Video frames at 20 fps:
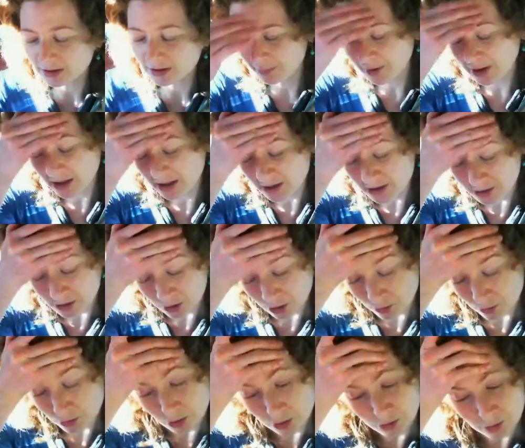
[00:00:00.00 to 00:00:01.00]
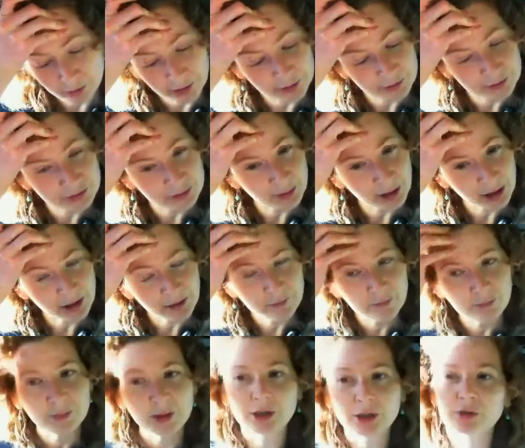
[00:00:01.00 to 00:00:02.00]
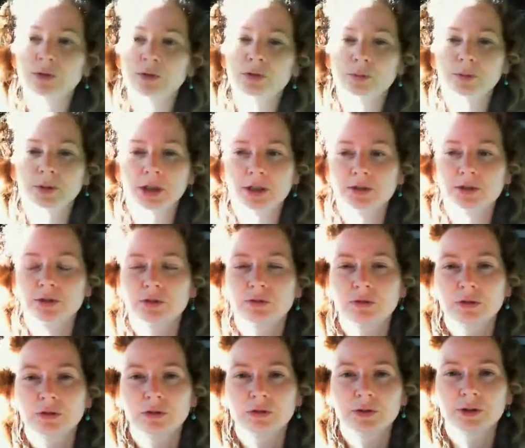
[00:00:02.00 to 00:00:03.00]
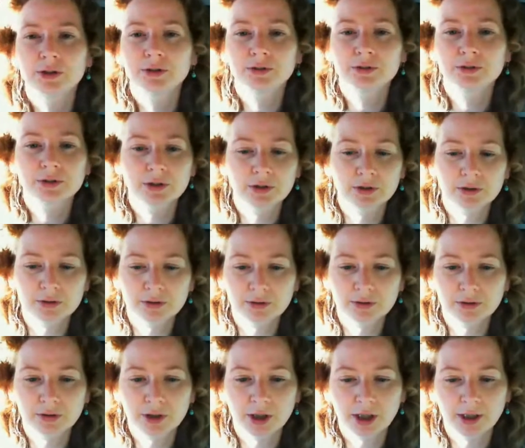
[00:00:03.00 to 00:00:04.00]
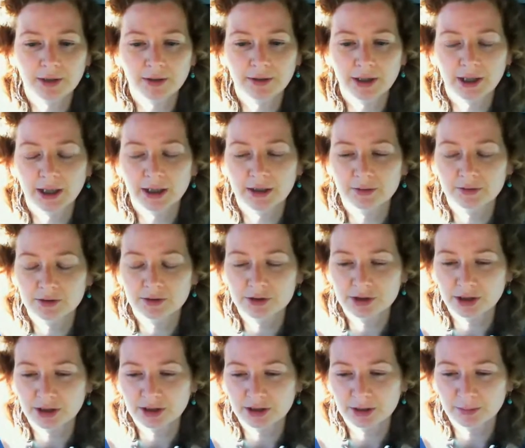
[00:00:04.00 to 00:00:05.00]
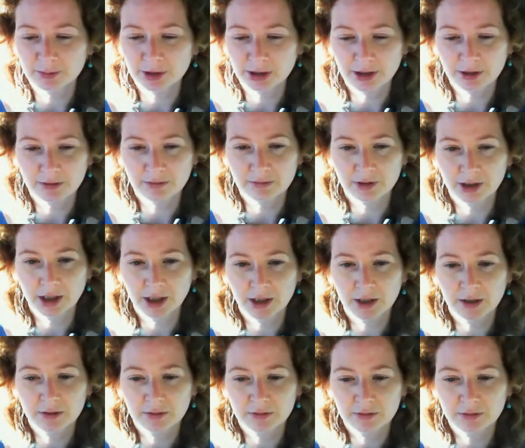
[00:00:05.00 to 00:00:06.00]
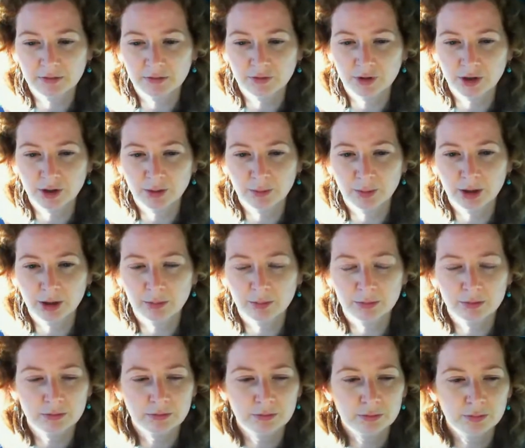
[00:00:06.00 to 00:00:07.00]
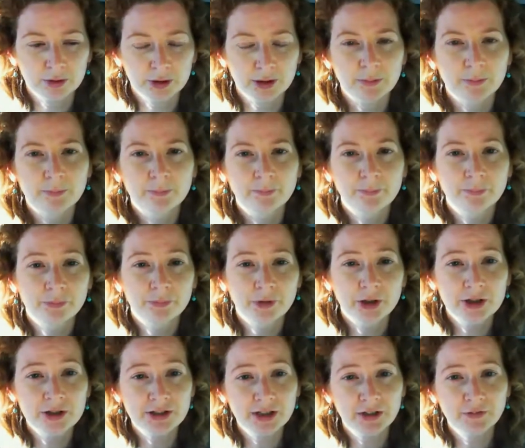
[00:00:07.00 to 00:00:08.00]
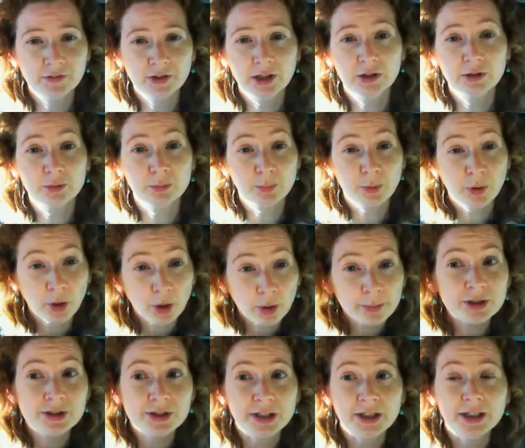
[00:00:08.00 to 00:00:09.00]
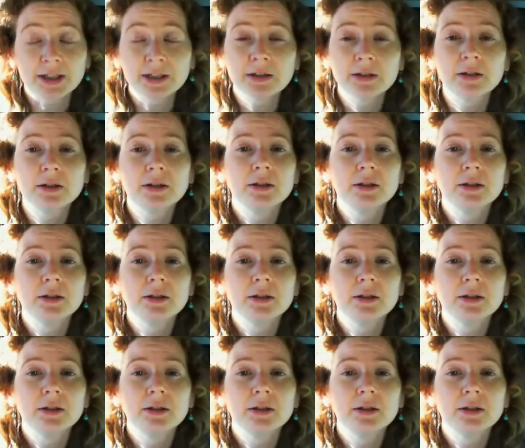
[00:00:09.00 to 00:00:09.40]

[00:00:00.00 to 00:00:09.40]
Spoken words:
I bet there's tutorials, there might even be Google Plus tutorials on how to set up a Hangout and invite people. But this definitely looks promising.